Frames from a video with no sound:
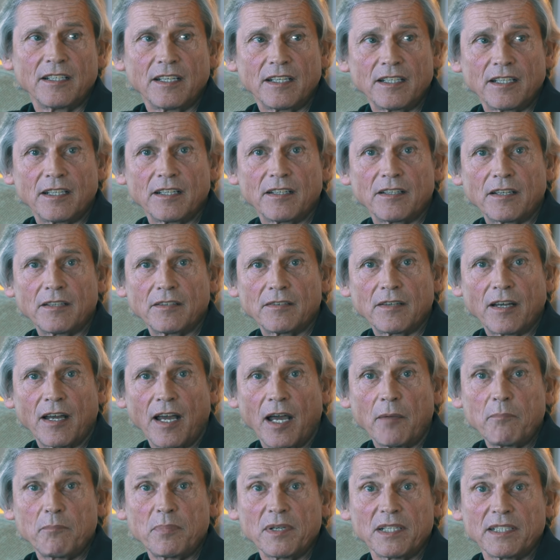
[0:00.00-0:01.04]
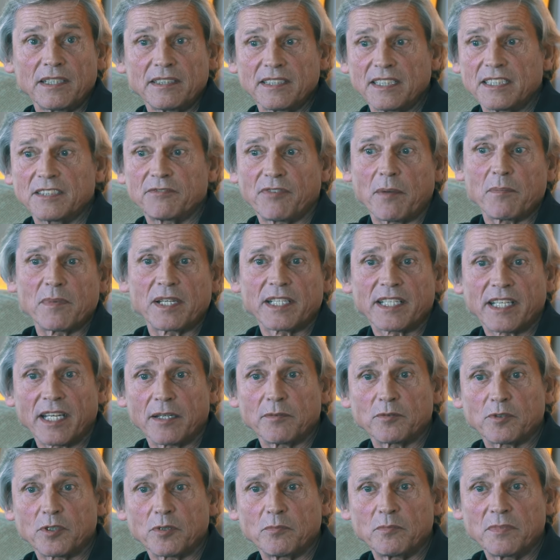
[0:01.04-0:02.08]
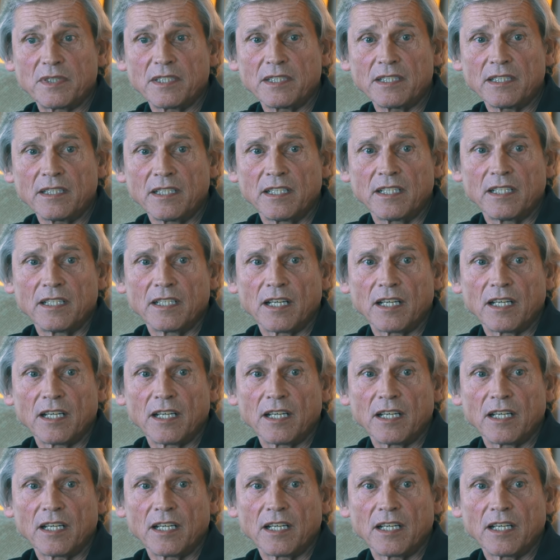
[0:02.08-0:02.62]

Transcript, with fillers: Uh, happily, this family came to me.